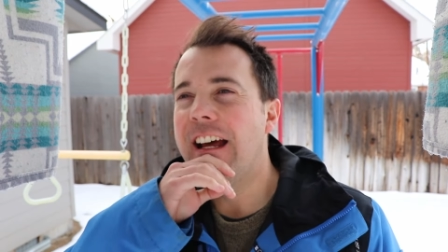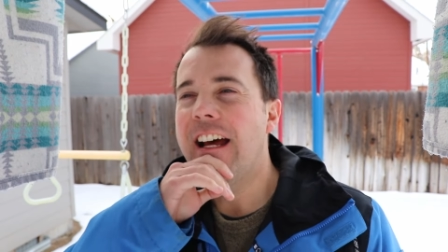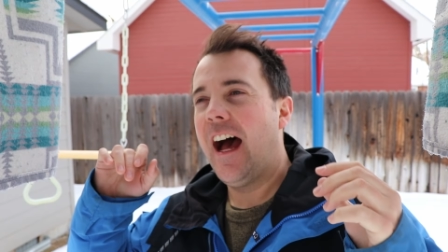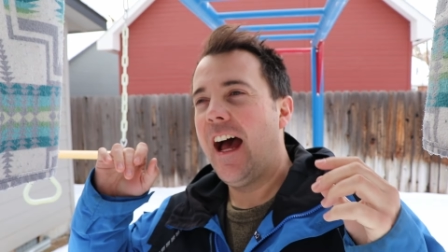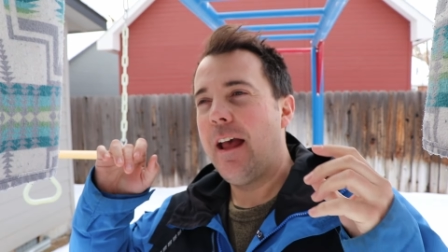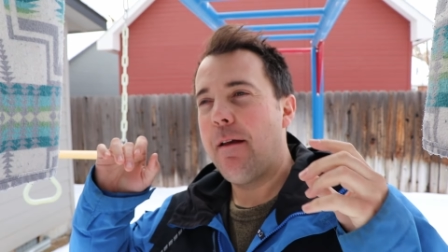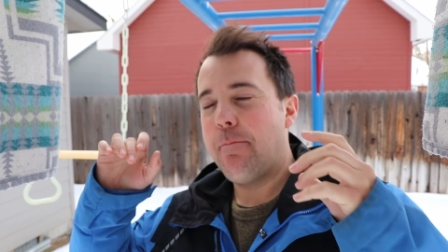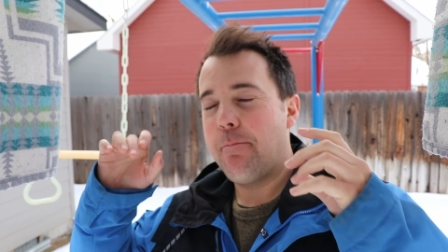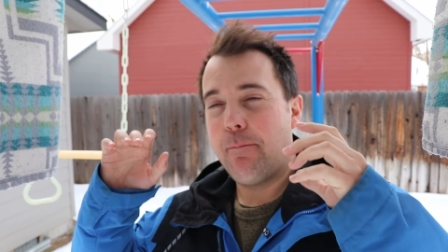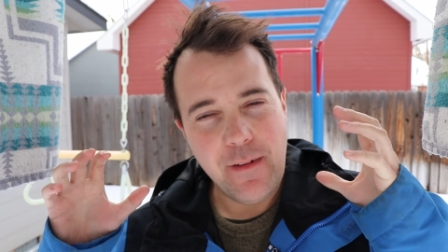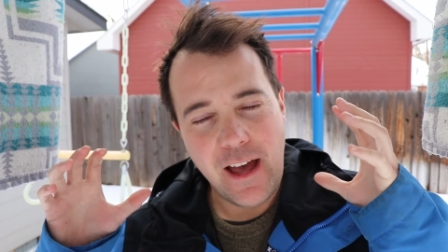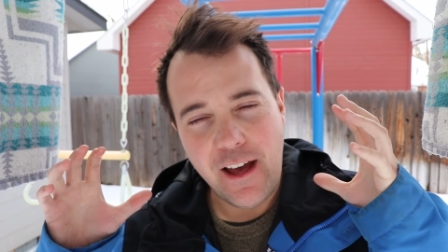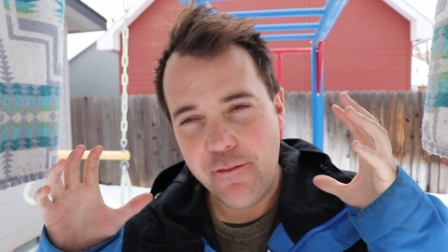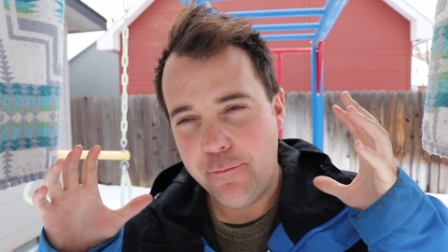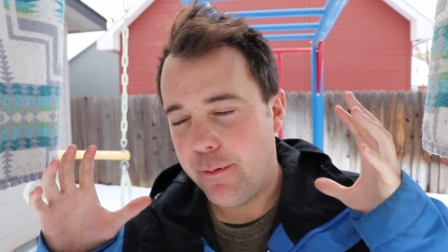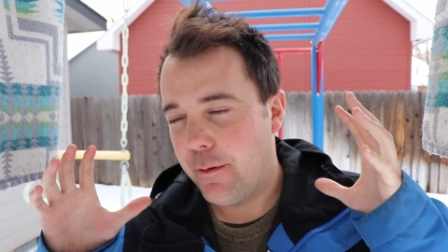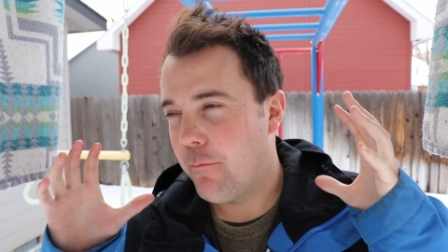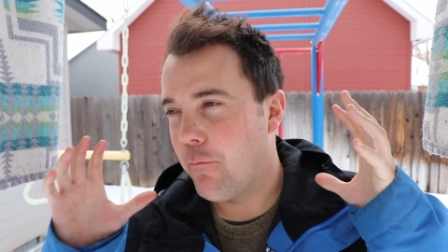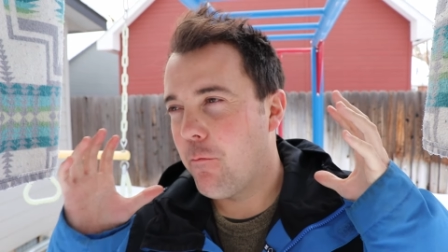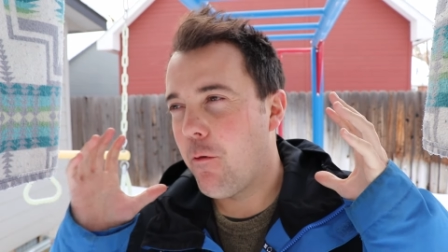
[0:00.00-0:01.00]
I have
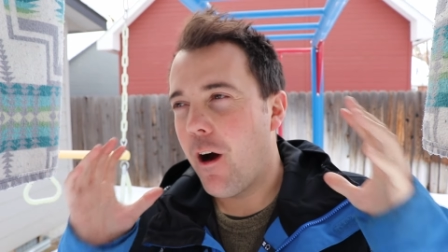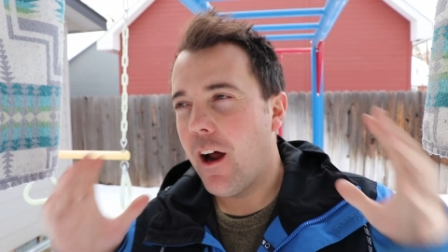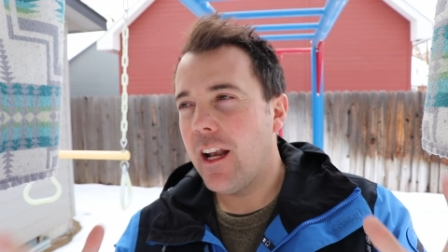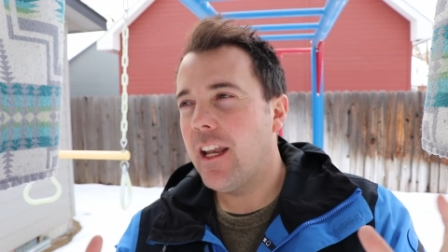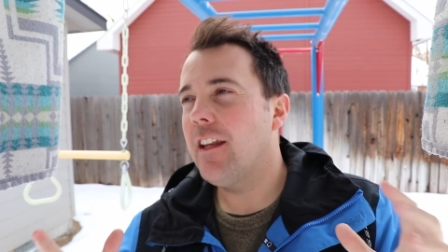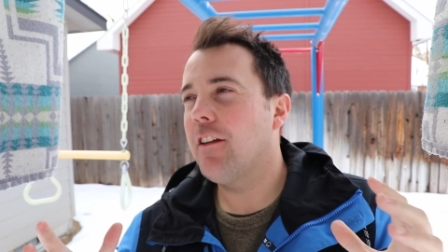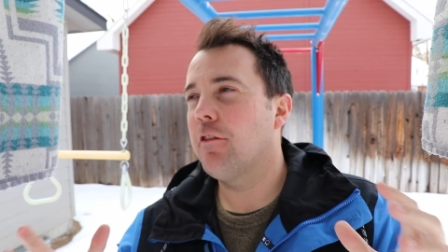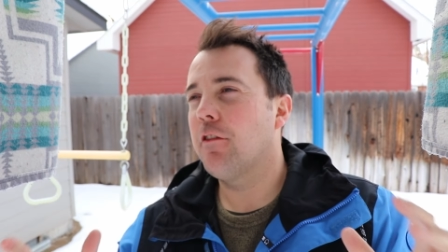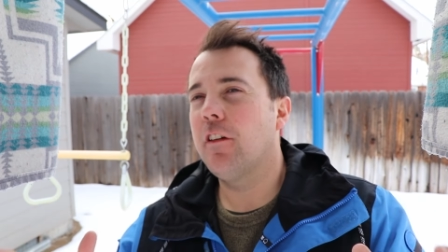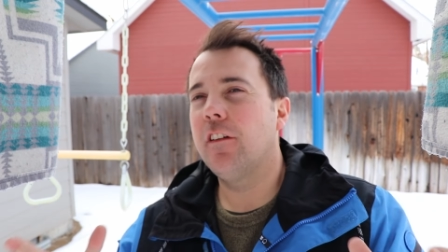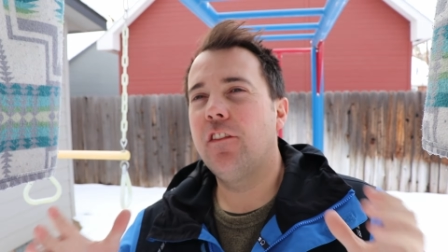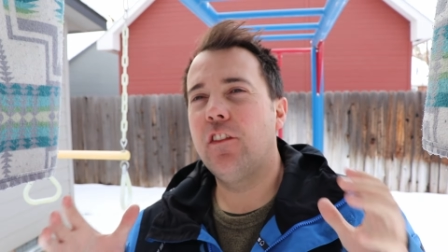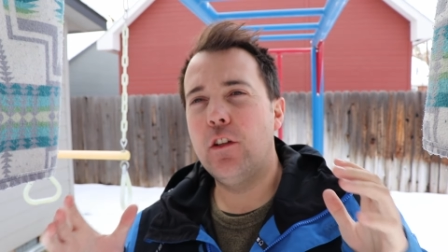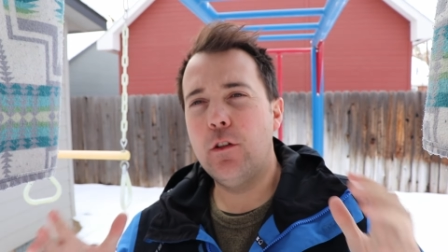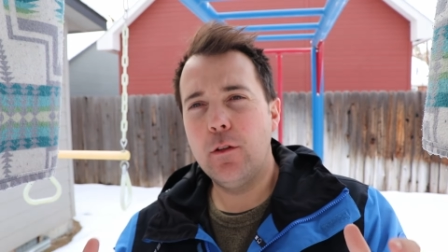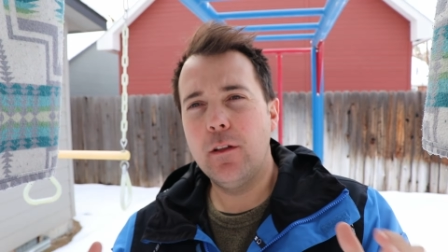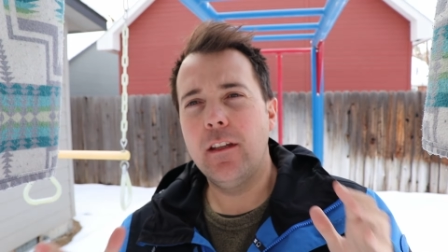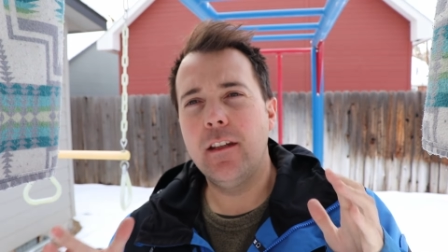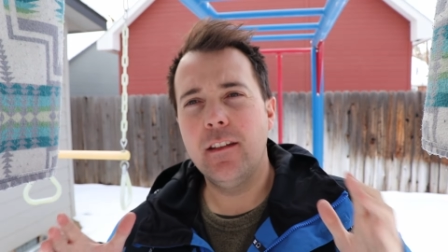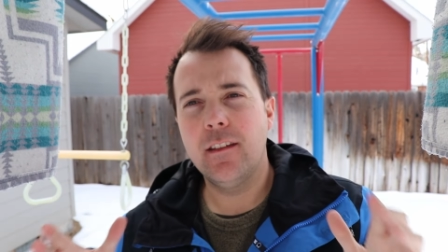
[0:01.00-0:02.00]
been wanting to
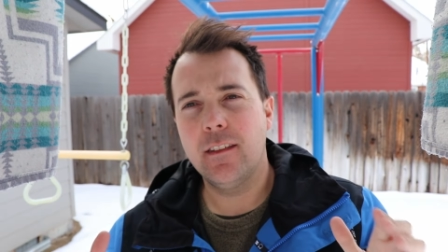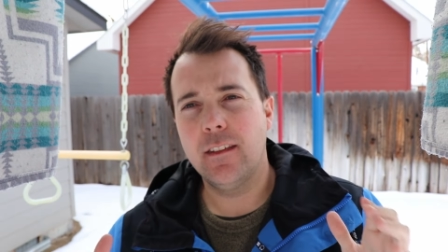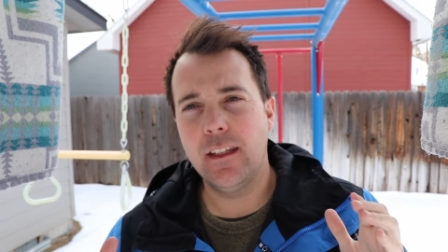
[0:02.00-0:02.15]
review these